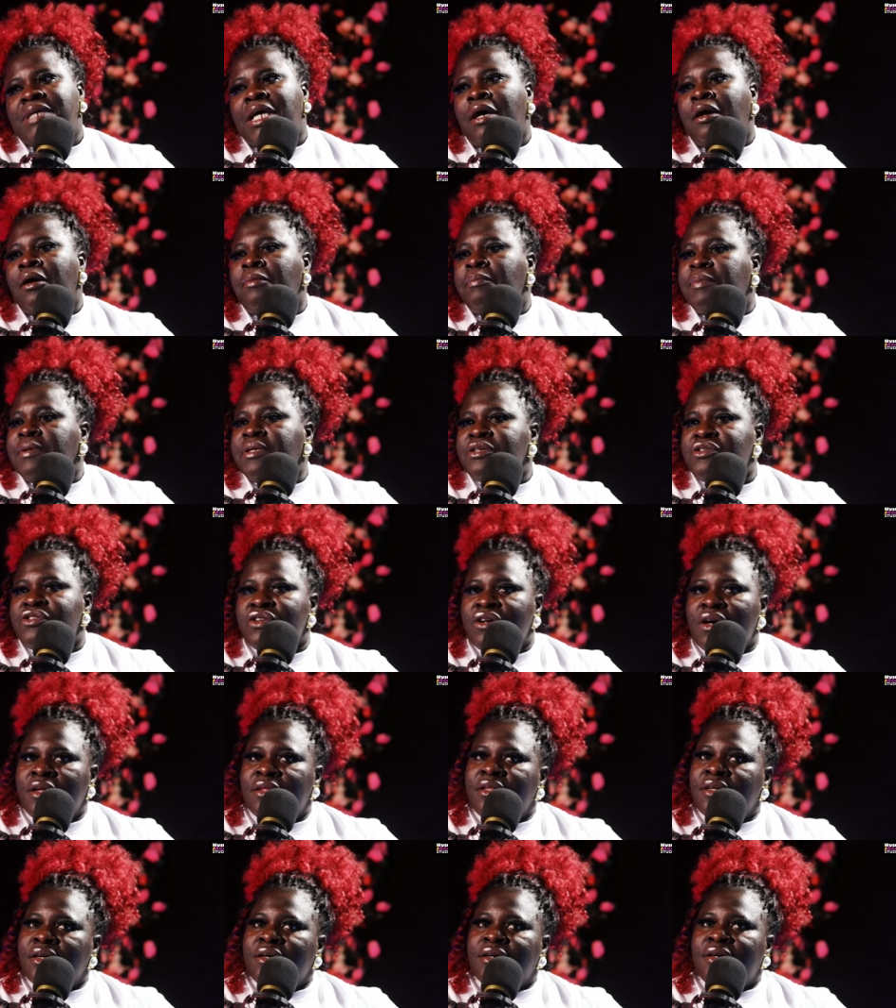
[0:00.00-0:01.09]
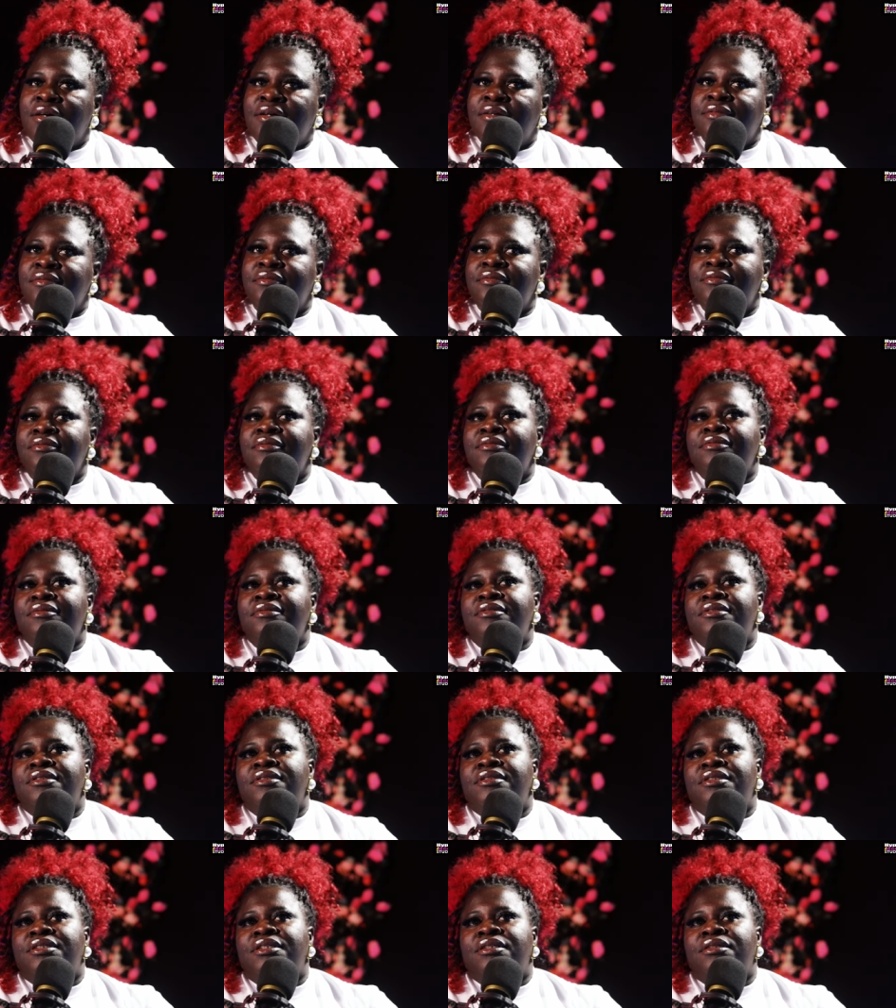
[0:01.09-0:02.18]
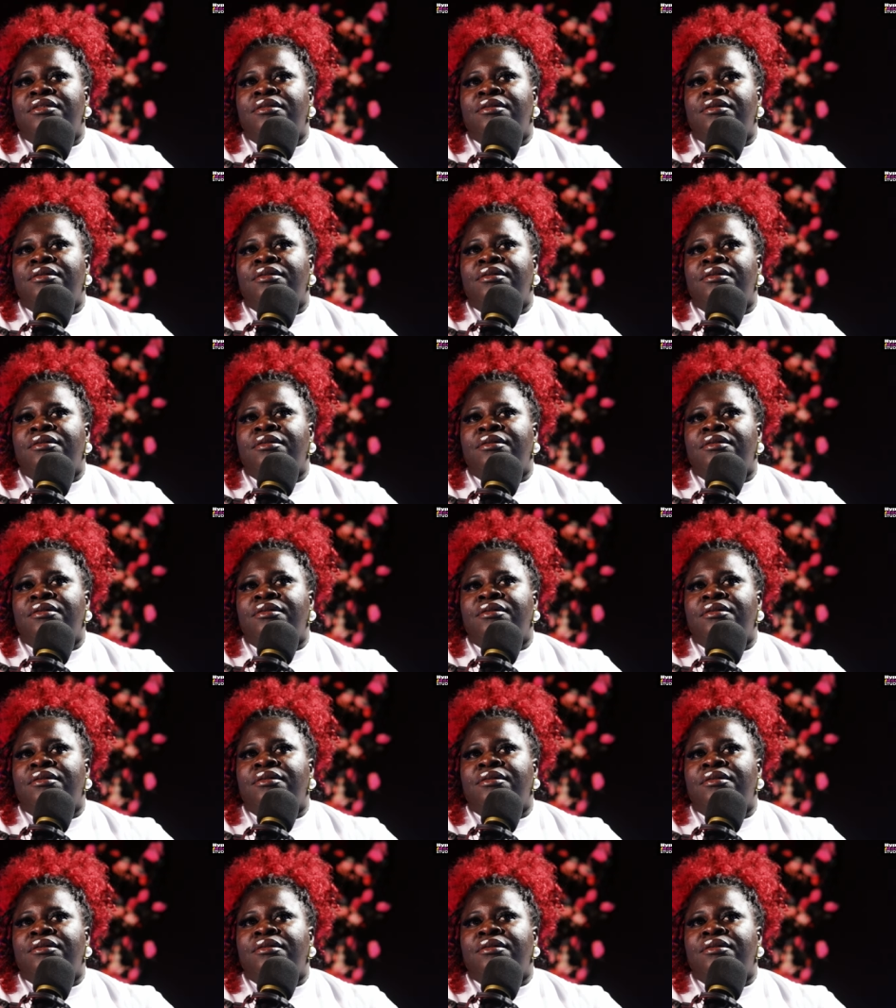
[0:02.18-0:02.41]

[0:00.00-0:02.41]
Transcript: Help each other you, you